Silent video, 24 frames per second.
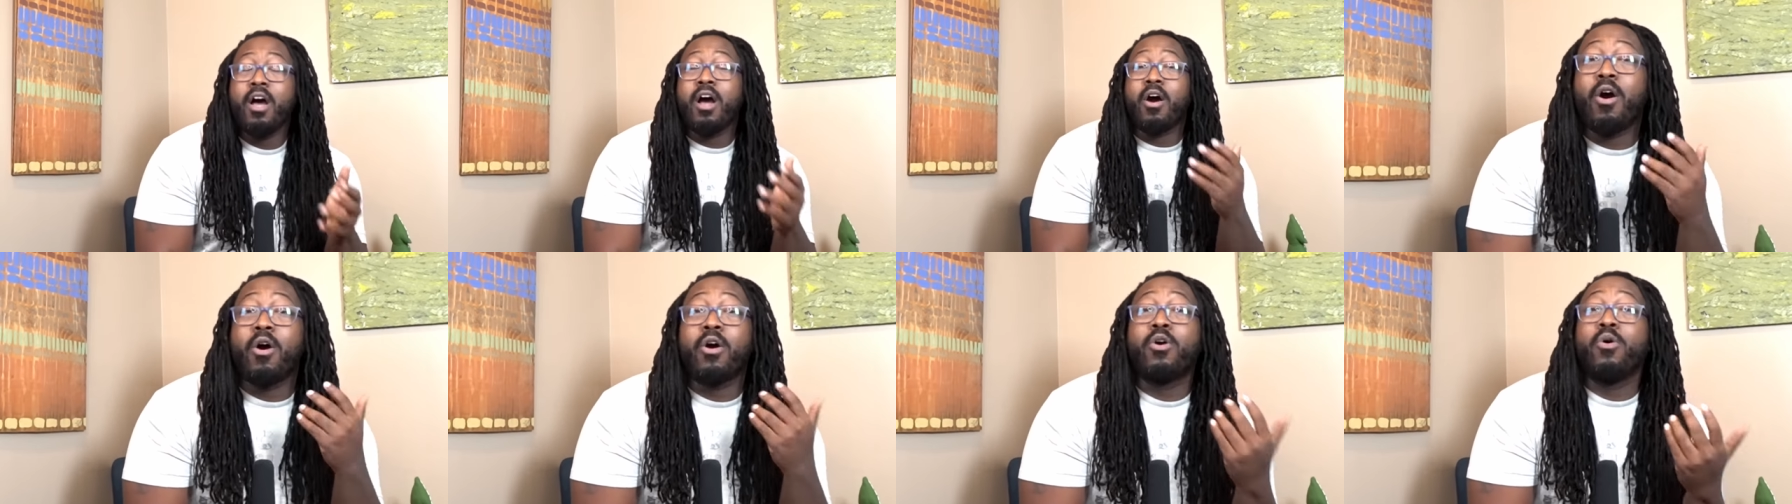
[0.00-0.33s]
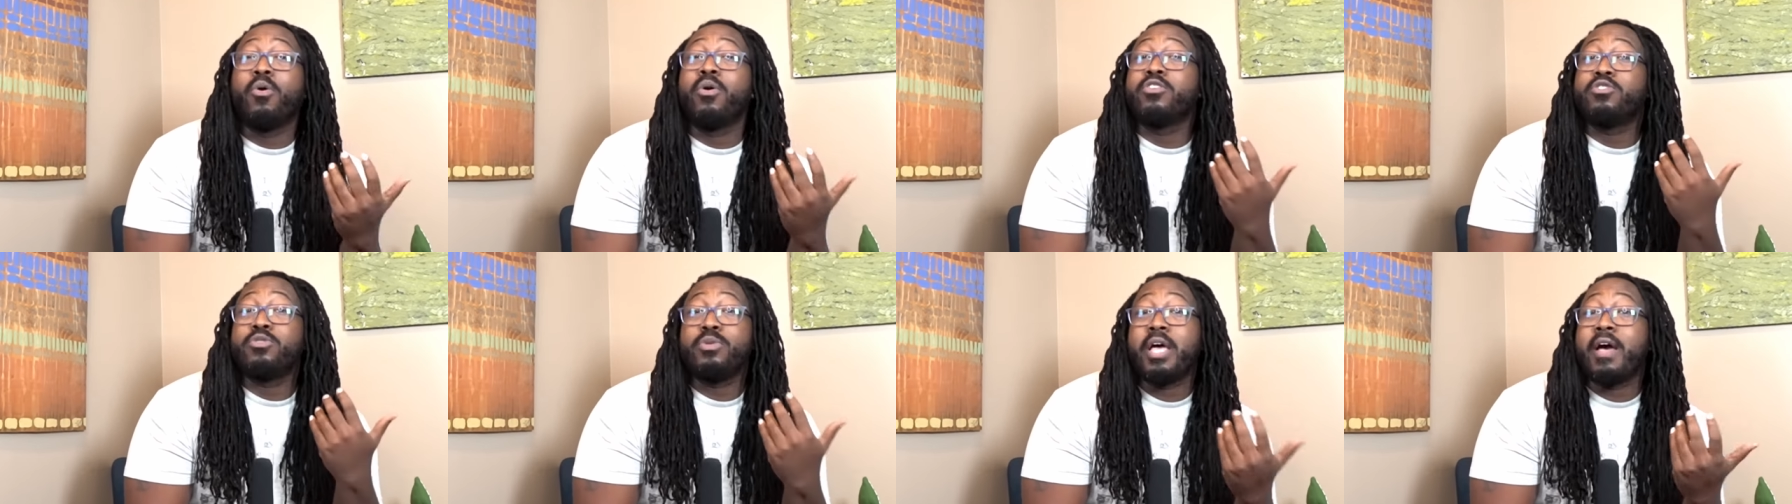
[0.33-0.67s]
are
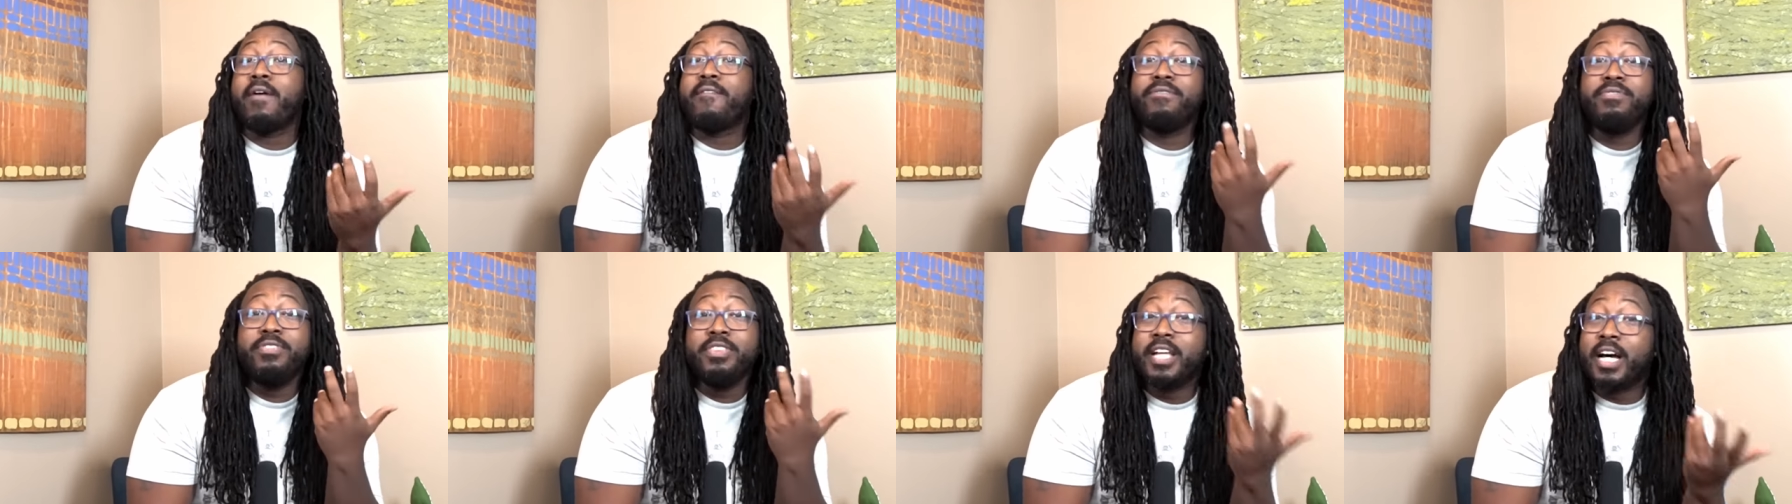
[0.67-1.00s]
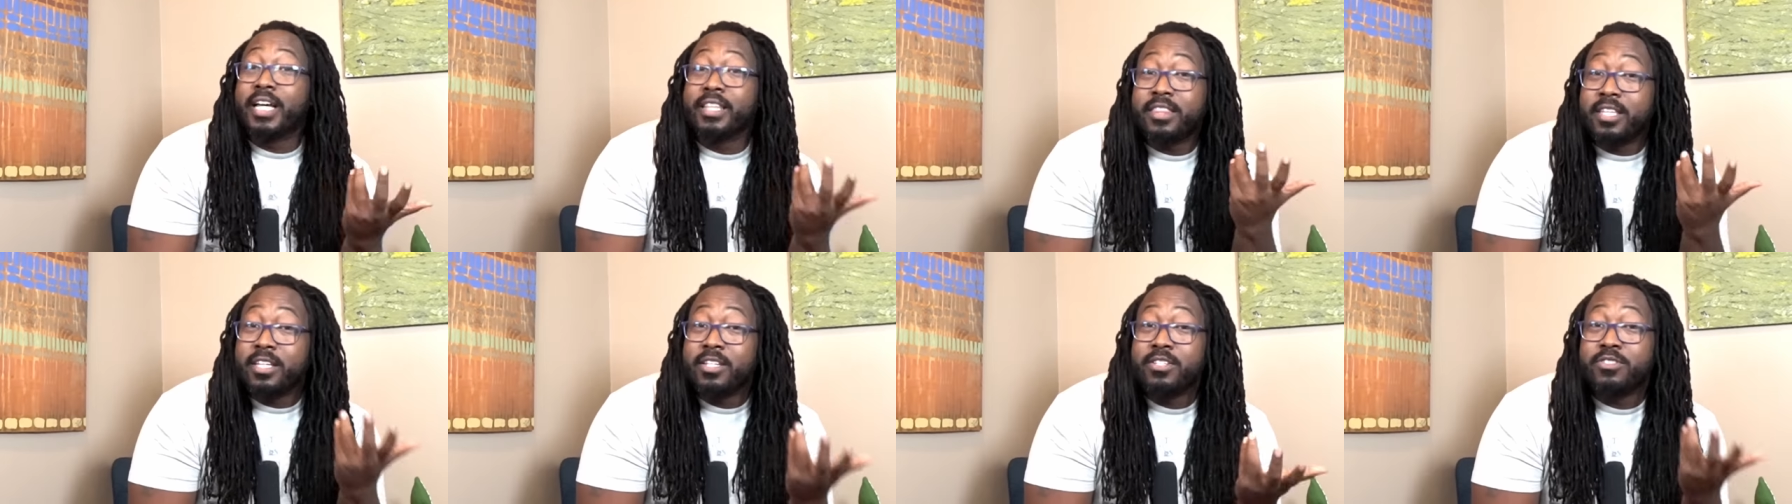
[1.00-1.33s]
going to have
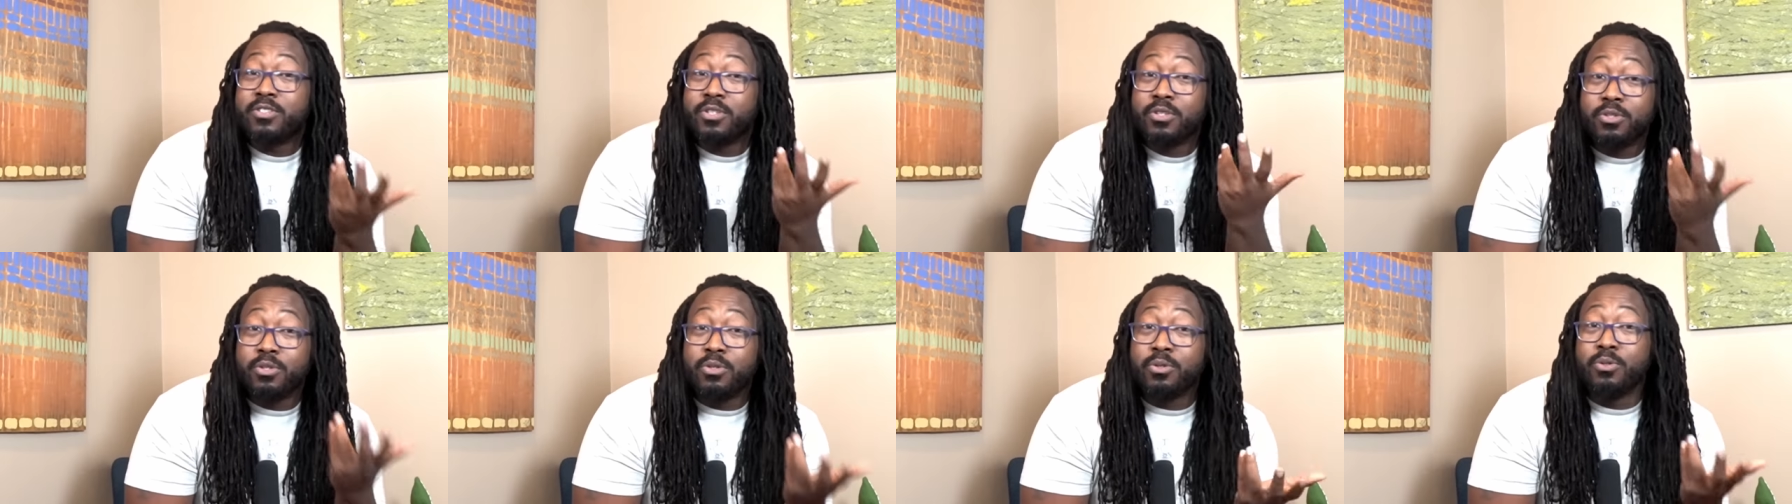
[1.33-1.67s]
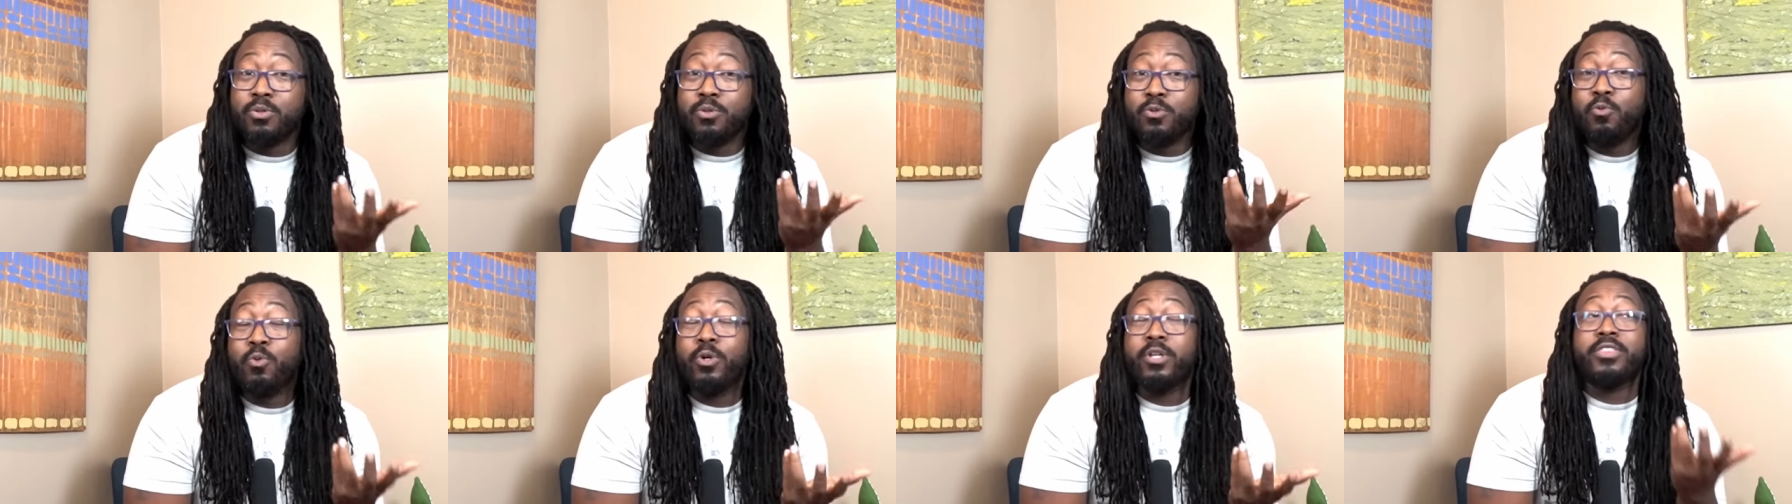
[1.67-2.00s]
nothing to
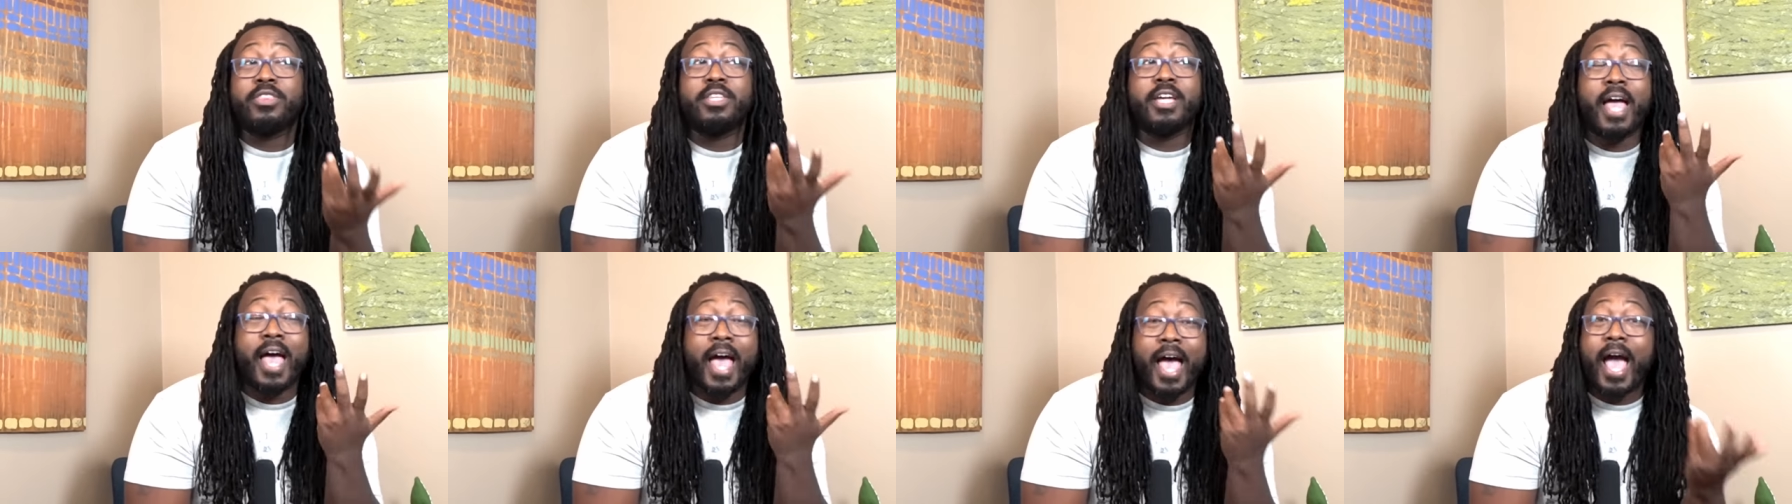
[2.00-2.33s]
do with the